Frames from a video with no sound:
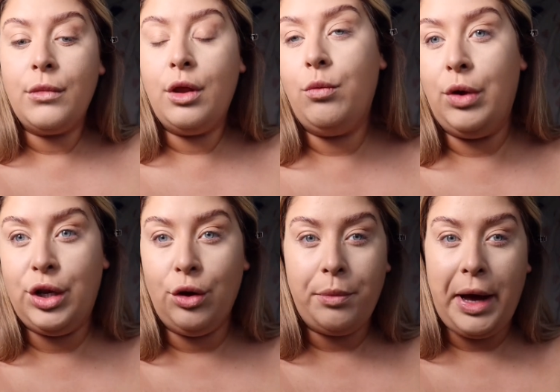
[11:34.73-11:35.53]

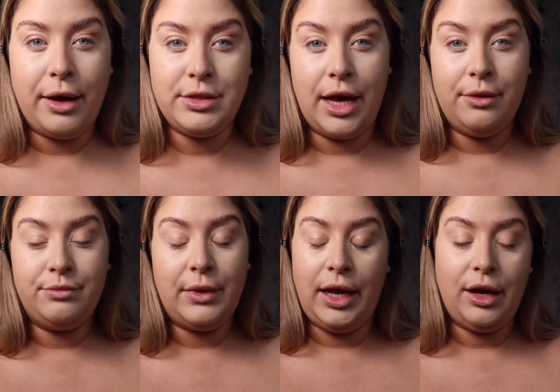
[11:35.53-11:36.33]
with your powder
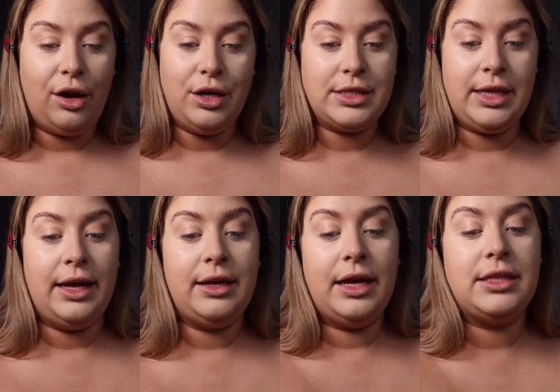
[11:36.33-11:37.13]
like
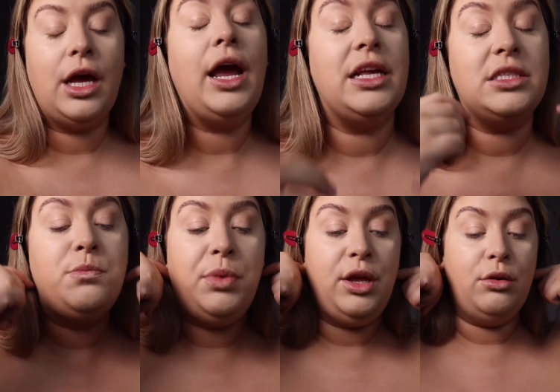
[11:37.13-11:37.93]
honestly it's it's
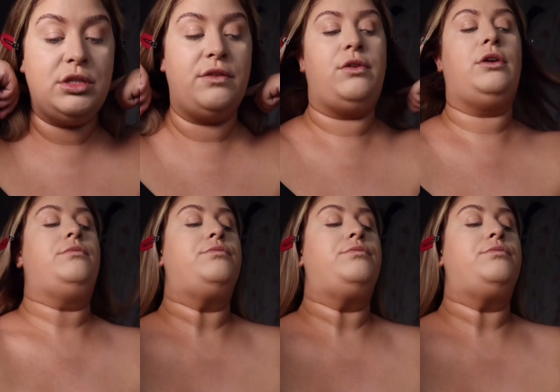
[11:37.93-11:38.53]
beautiful